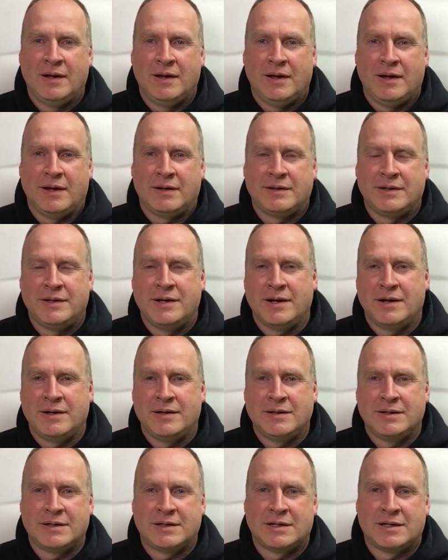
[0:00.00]
it
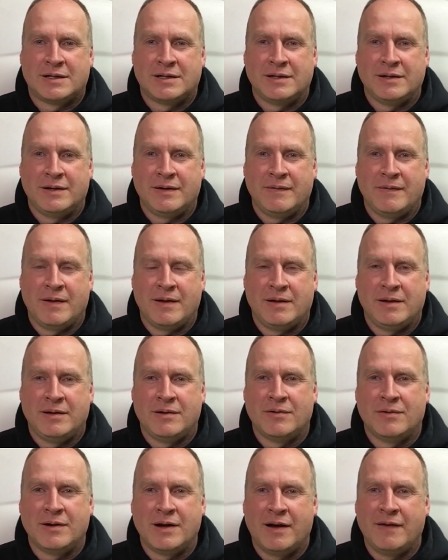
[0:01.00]
does, you
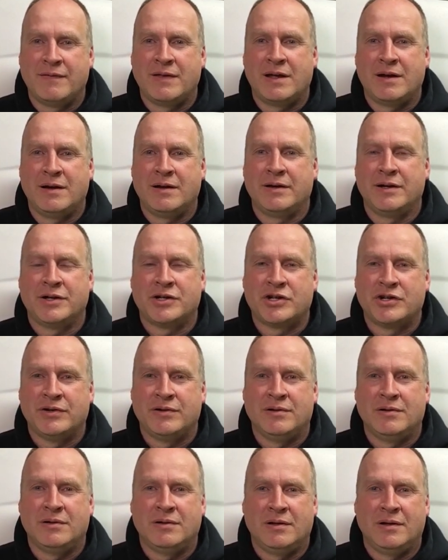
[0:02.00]
don't have that
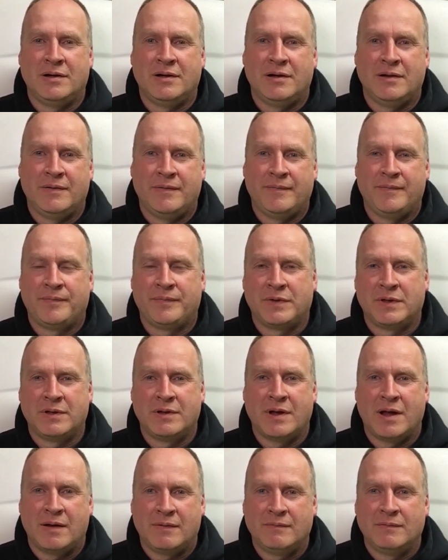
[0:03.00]
initial
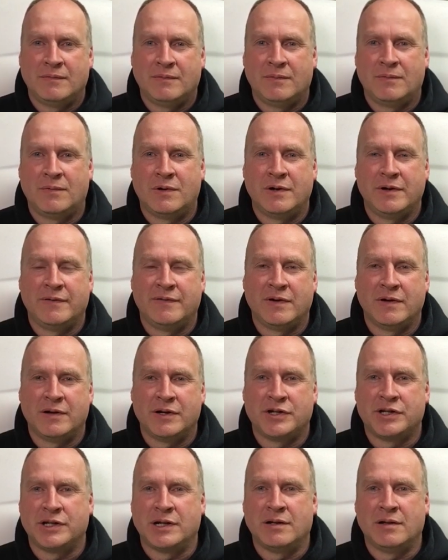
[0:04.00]
where you've got to
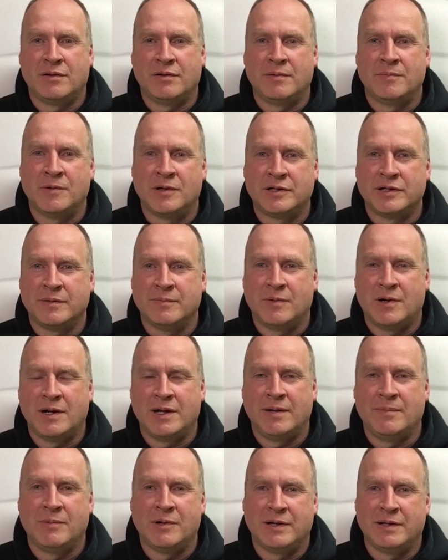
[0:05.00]
shell out a bunch of
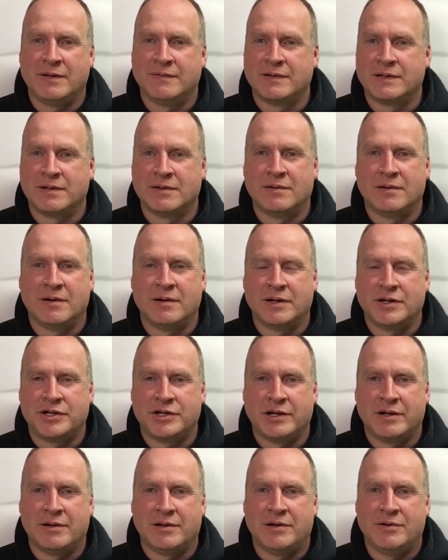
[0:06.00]
money, but you've still got to
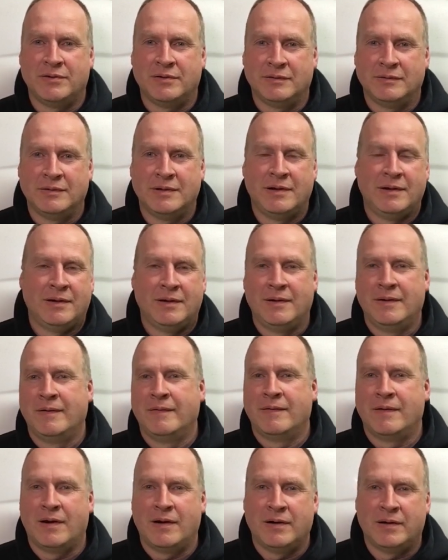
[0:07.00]
shell out
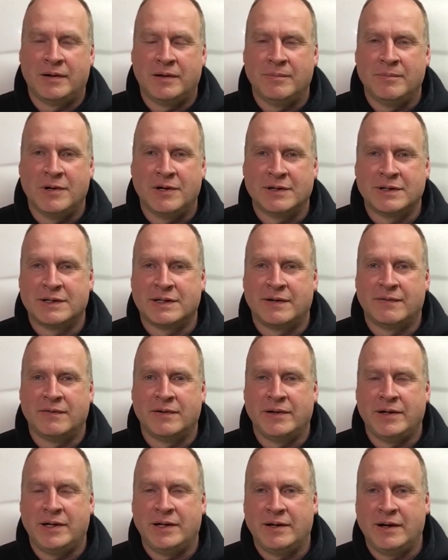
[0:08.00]

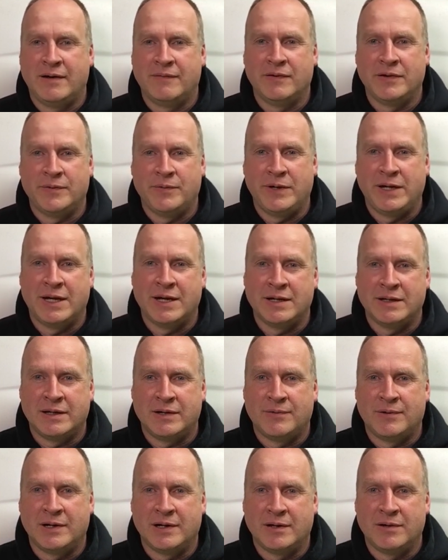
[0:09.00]
$100 every weekend
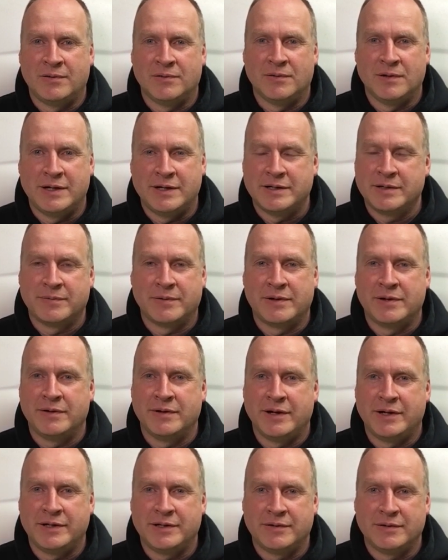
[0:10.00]
you want to go race with your
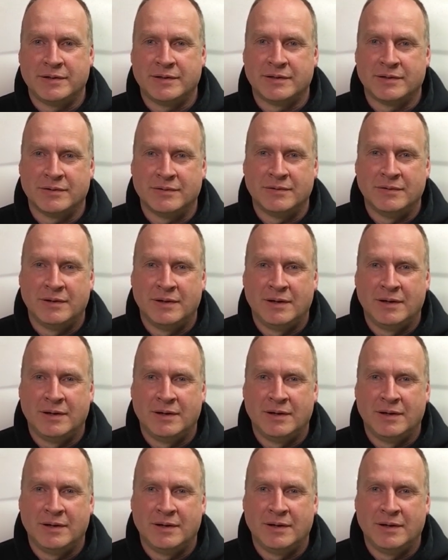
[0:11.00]
nitrous. So